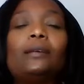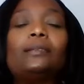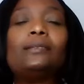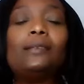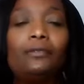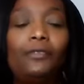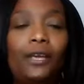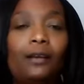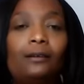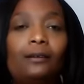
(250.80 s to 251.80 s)
Because
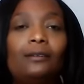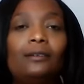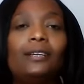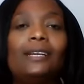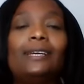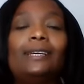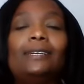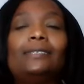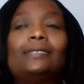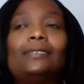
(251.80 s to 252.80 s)
self-care
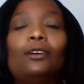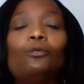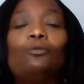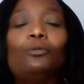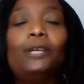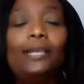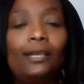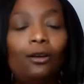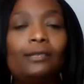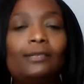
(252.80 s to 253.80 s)
is
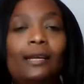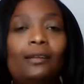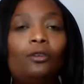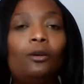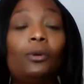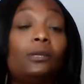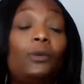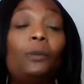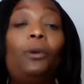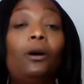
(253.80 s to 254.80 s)
really understanding our body.
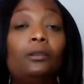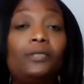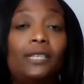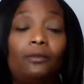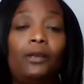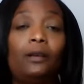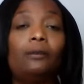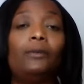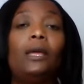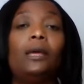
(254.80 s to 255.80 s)
Well, part of
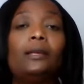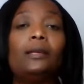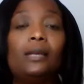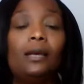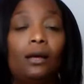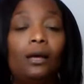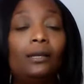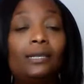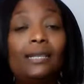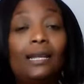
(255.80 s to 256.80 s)
self-care is
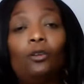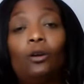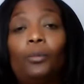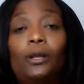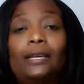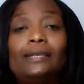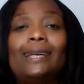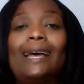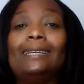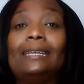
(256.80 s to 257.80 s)
understanding our
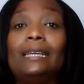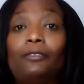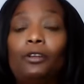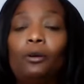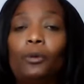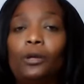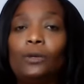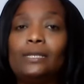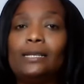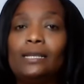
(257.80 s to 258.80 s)
bodies and giving our body
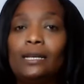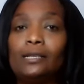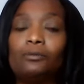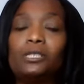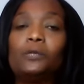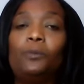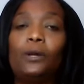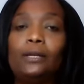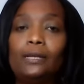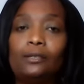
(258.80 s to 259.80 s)
what it needs,
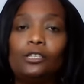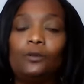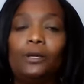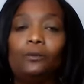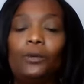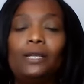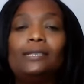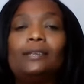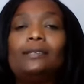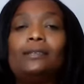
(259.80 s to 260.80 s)
responding to it. When
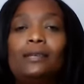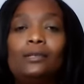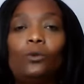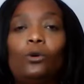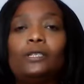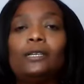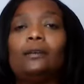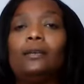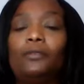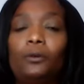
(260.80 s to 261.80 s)
it says it needs
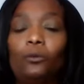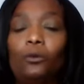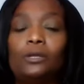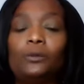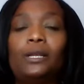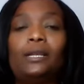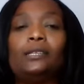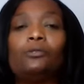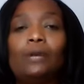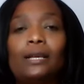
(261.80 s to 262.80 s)
water, give it water. When it
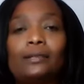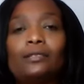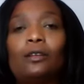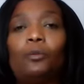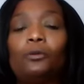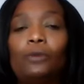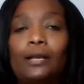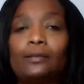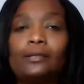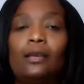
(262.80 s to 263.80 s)
needs rest, stop and
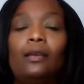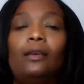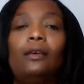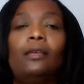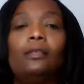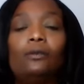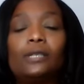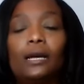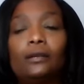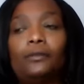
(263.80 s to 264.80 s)
rest,
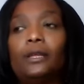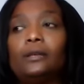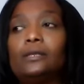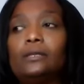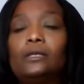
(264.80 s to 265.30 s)
those kind of things.